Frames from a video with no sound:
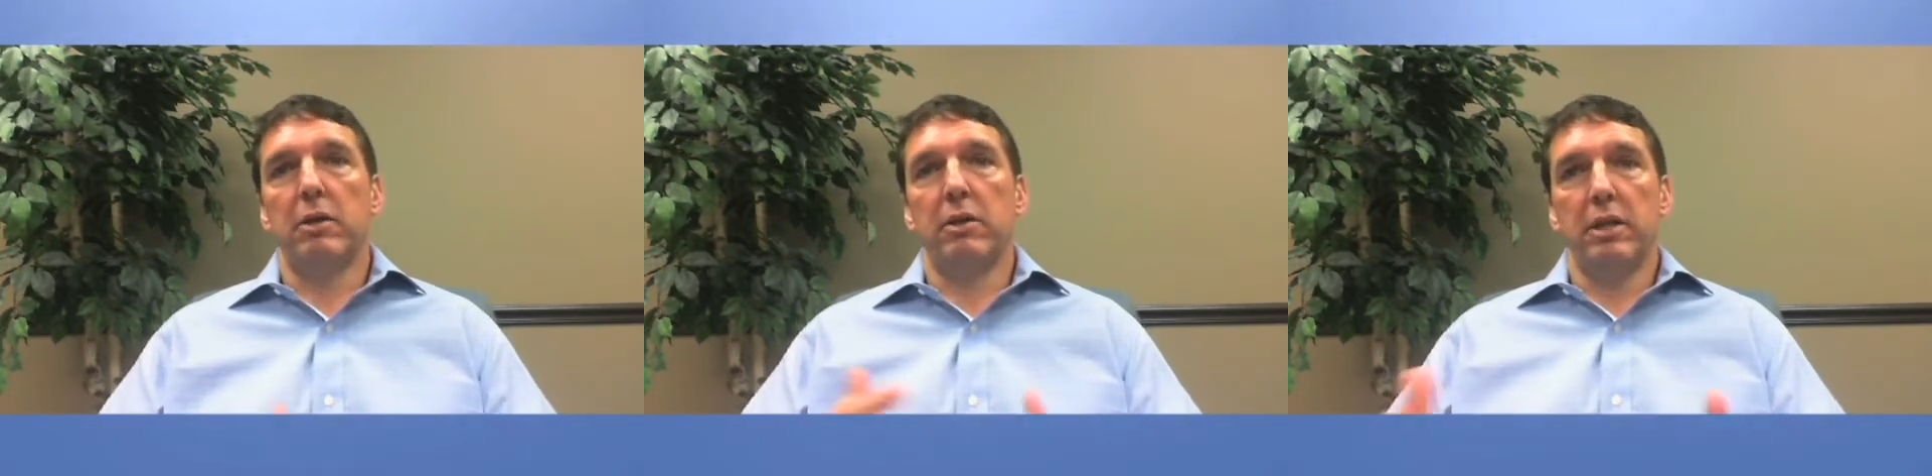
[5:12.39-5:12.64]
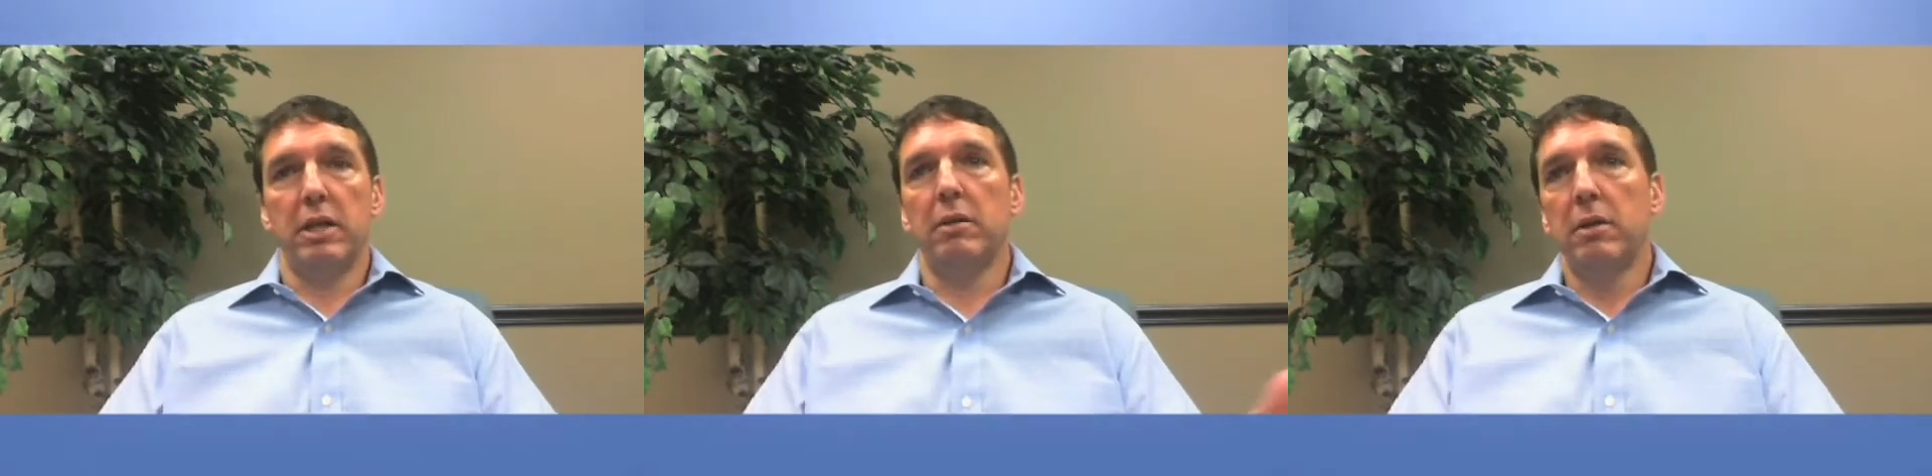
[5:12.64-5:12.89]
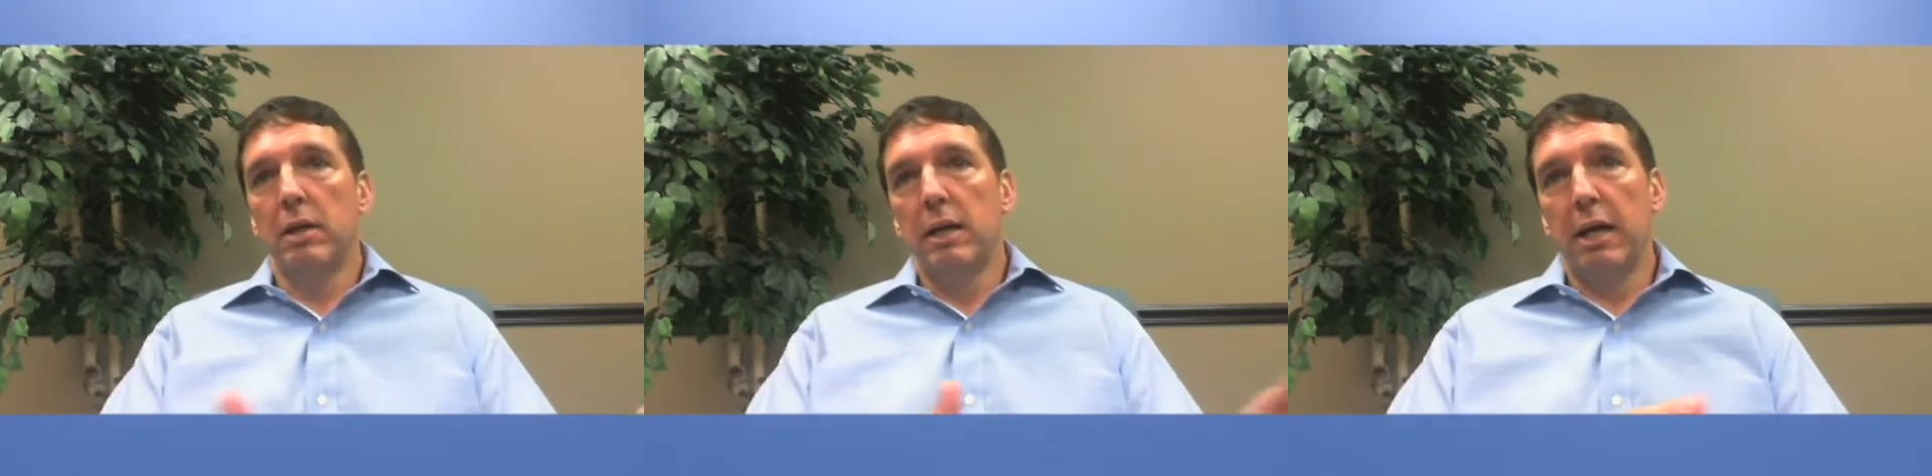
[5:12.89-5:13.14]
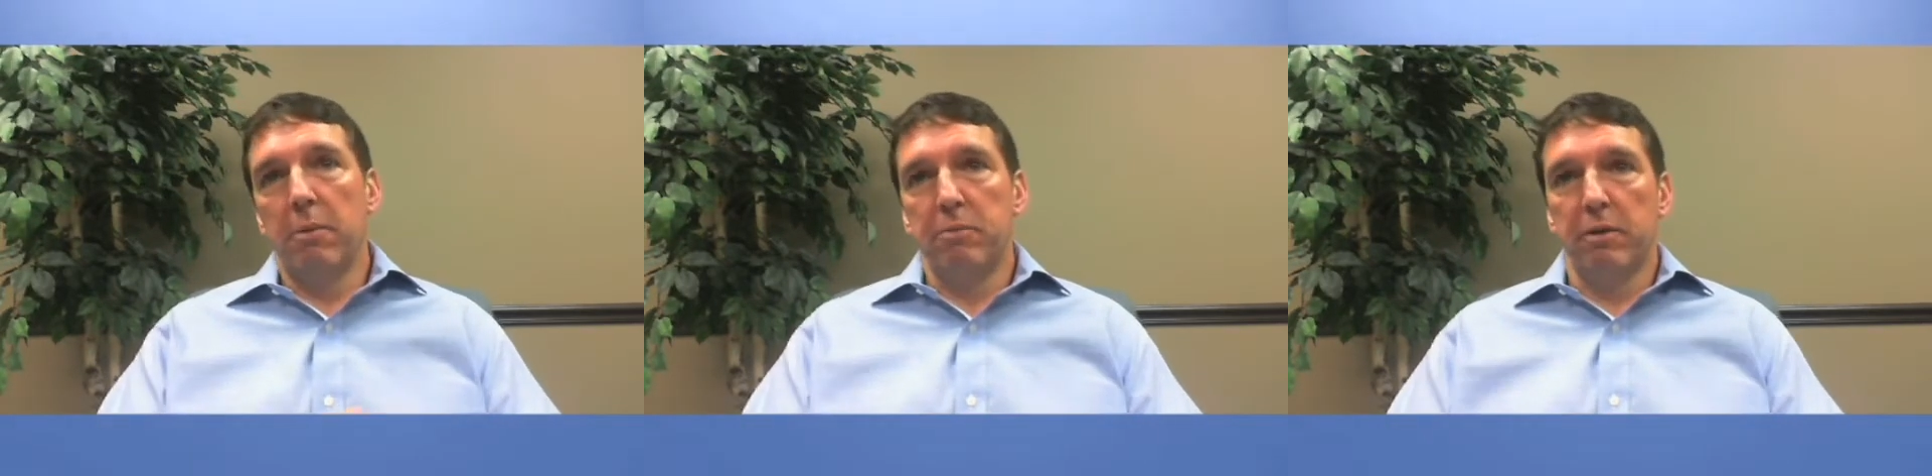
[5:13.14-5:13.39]
able to then
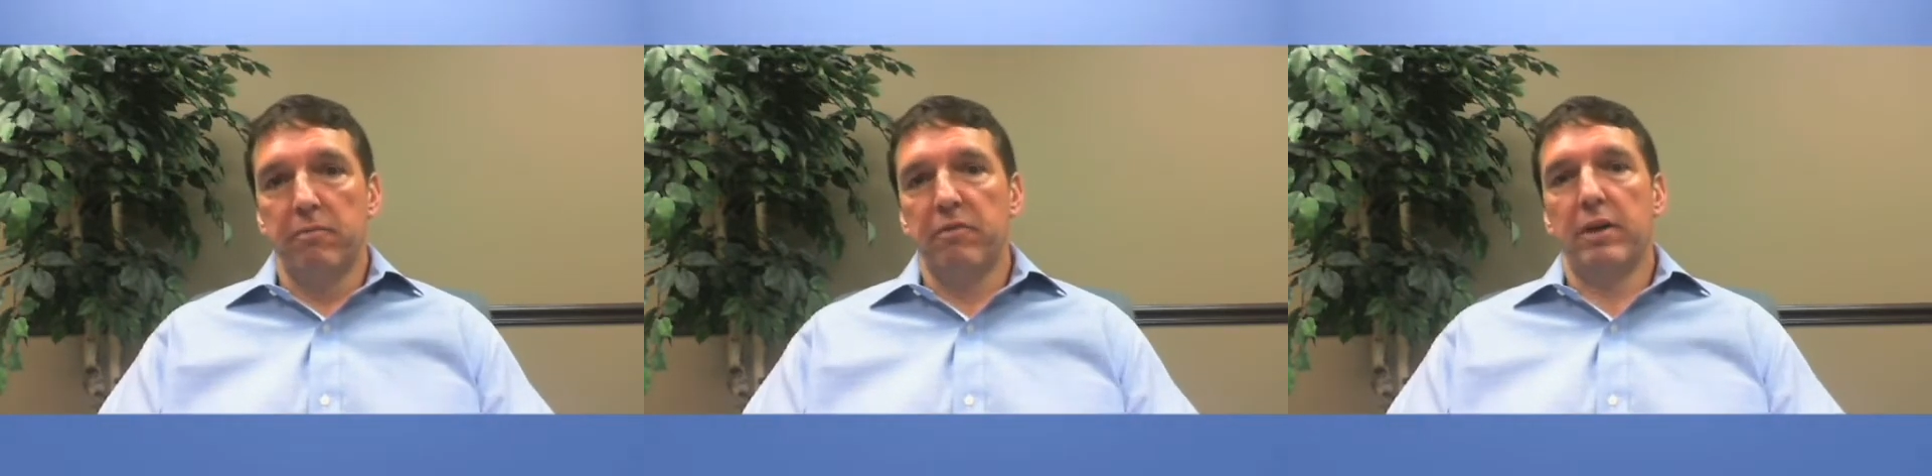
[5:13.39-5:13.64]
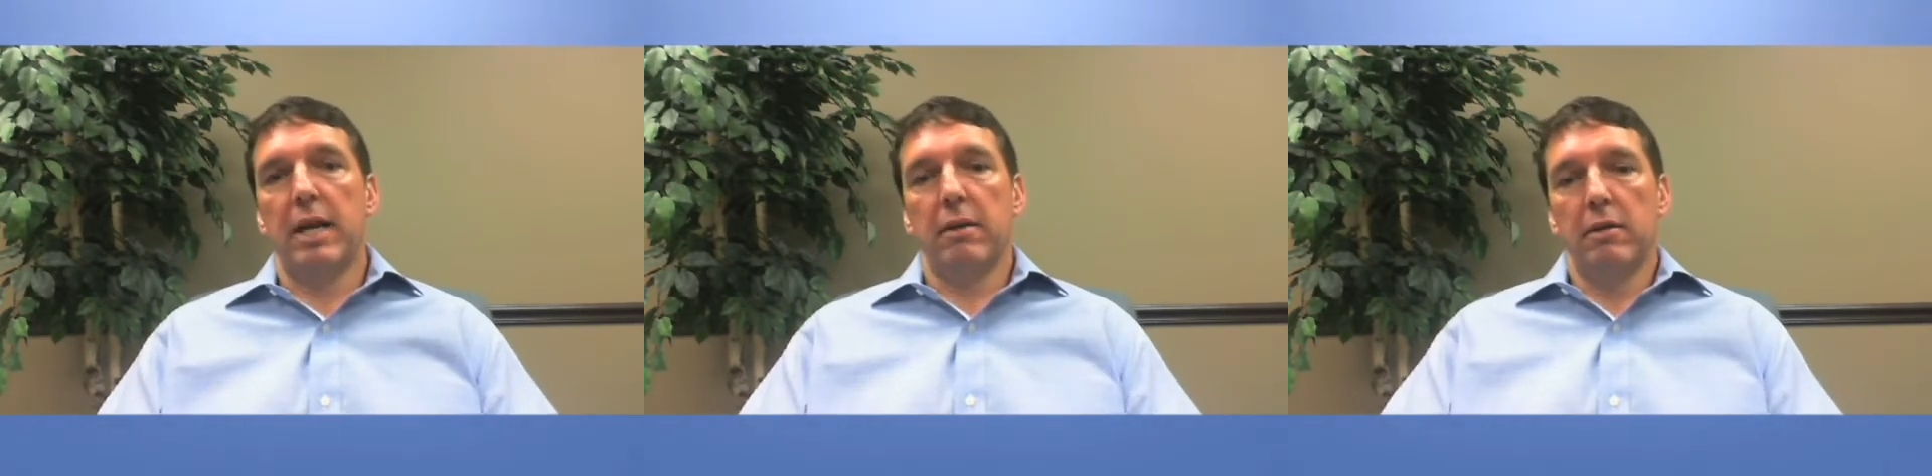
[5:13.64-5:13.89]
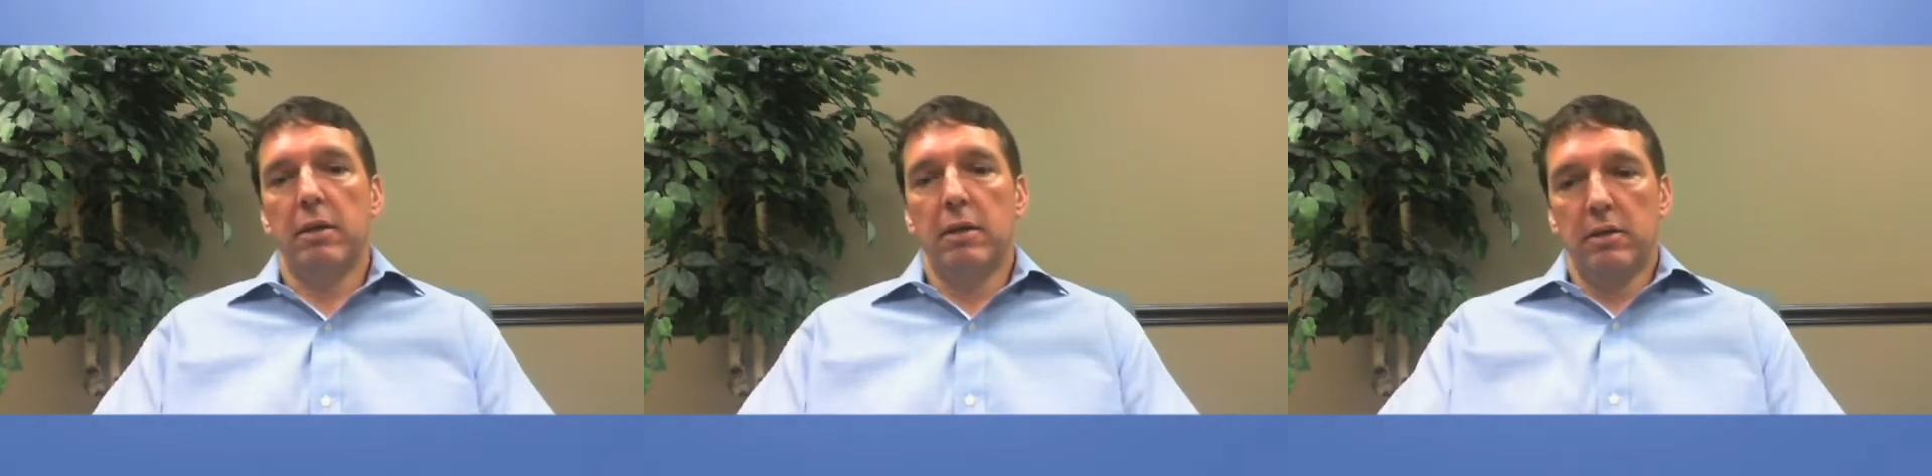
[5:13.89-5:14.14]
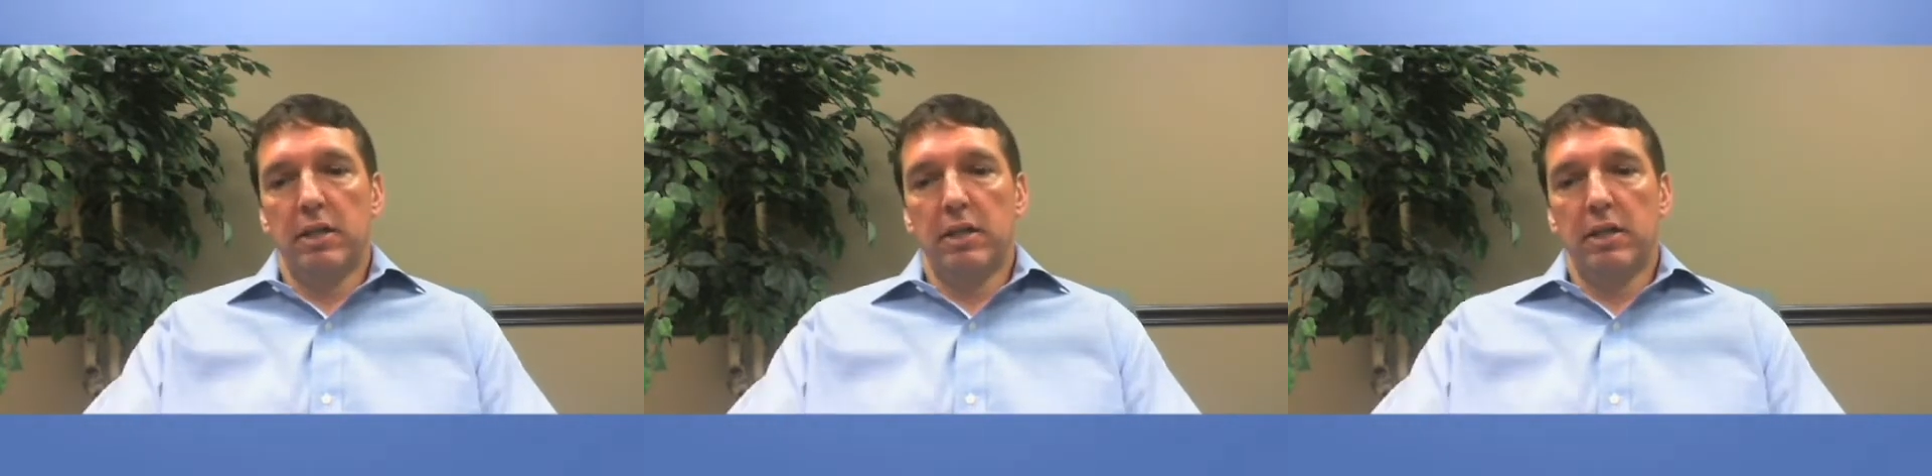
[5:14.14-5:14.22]
help them figure out